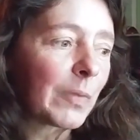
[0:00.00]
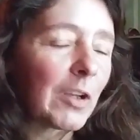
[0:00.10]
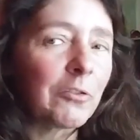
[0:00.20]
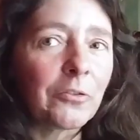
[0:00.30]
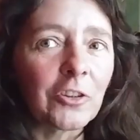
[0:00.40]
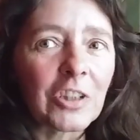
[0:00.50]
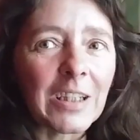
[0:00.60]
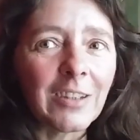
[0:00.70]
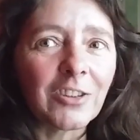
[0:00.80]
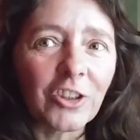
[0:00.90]
the first
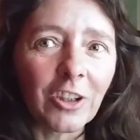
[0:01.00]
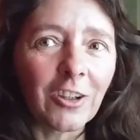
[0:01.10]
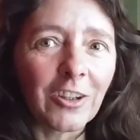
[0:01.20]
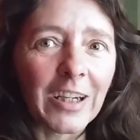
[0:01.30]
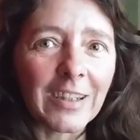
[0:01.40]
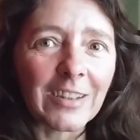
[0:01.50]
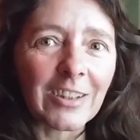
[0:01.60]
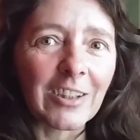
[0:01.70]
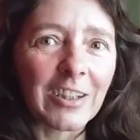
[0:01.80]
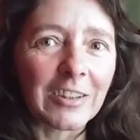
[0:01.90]
set of chukar eggs
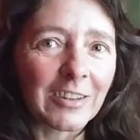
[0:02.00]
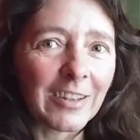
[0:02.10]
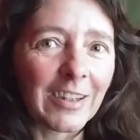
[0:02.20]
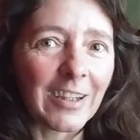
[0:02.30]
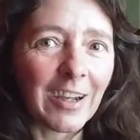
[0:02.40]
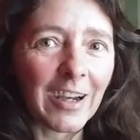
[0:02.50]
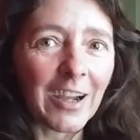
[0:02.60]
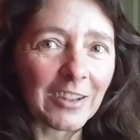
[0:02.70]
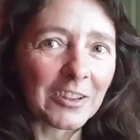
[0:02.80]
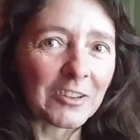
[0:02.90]
that, that I
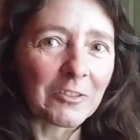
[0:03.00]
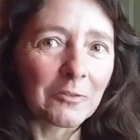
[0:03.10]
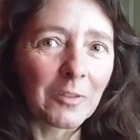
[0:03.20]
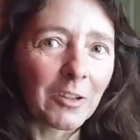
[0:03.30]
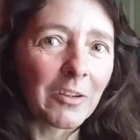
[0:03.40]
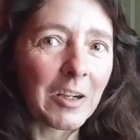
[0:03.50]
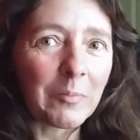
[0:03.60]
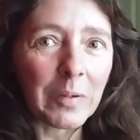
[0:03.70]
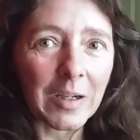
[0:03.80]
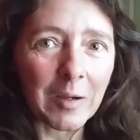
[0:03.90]
got to run around and
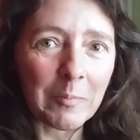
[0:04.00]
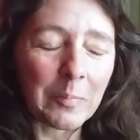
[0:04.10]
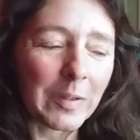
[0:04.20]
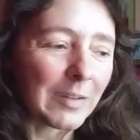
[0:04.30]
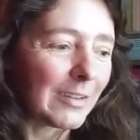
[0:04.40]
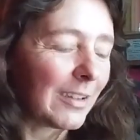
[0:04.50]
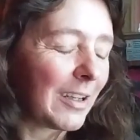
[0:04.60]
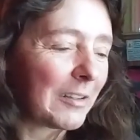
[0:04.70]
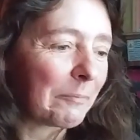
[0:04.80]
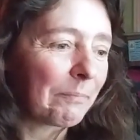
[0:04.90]
pick up and
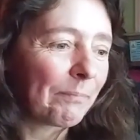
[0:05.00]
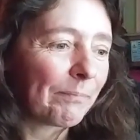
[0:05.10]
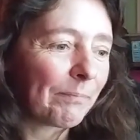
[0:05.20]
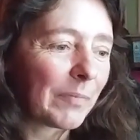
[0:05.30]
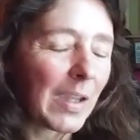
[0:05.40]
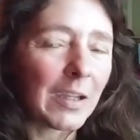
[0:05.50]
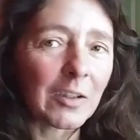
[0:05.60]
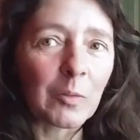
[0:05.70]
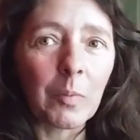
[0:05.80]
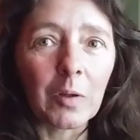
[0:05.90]
um, I
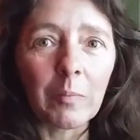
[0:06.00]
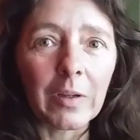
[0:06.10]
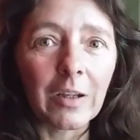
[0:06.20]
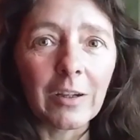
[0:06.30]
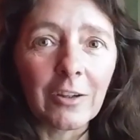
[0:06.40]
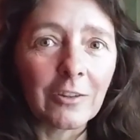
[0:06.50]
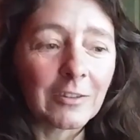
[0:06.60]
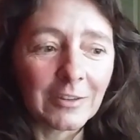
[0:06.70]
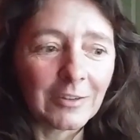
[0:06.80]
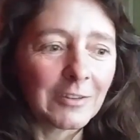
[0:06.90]
get to put them in there
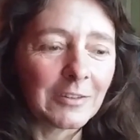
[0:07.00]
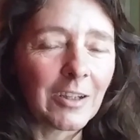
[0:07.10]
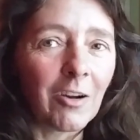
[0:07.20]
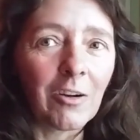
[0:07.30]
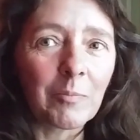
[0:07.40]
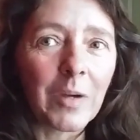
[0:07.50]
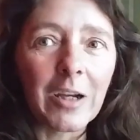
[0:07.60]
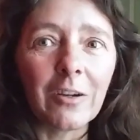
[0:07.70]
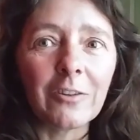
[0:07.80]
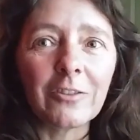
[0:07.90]
all on
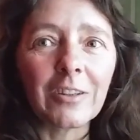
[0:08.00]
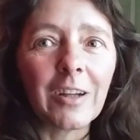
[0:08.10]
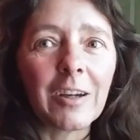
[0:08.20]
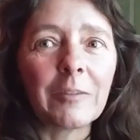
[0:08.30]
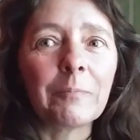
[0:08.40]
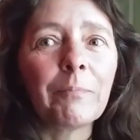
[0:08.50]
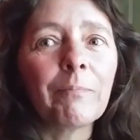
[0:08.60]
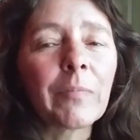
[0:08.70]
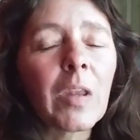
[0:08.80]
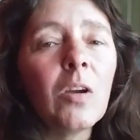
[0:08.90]
my own. Um,
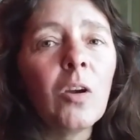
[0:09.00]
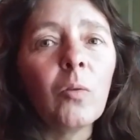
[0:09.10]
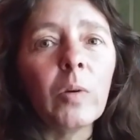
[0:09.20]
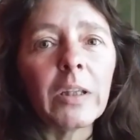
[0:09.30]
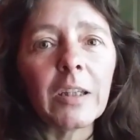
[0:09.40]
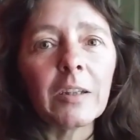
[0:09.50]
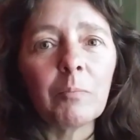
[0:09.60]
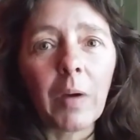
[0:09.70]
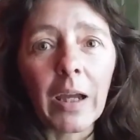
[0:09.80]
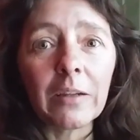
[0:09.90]
we did
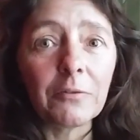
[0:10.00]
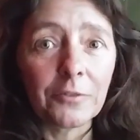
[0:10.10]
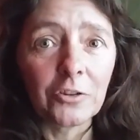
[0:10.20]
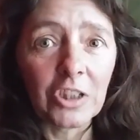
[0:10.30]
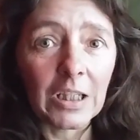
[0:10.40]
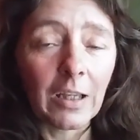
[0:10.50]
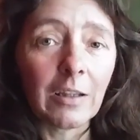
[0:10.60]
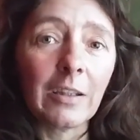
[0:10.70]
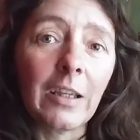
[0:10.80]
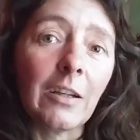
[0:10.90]
buy the first set
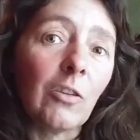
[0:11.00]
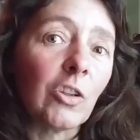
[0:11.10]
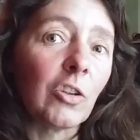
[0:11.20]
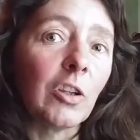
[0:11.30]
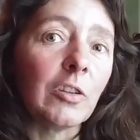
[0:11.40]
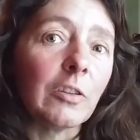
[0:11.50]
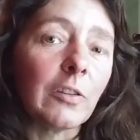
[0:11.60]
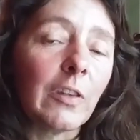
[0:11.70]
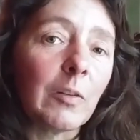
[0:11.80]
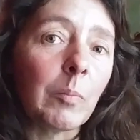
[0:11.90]
and those are the,
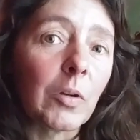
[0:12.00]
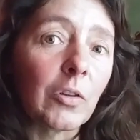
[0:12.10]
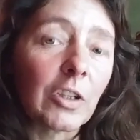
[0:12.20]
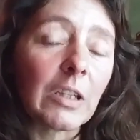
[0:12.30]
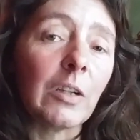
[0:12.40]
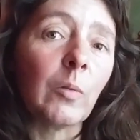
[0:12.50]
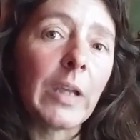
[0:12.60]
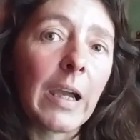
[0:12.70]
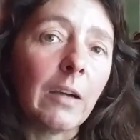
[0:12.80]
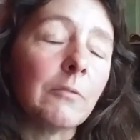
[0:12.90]
the birds that we
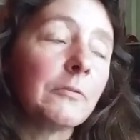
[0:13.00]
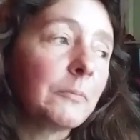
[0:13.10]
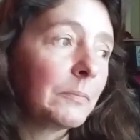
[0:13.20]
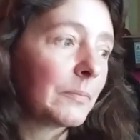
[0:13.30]
have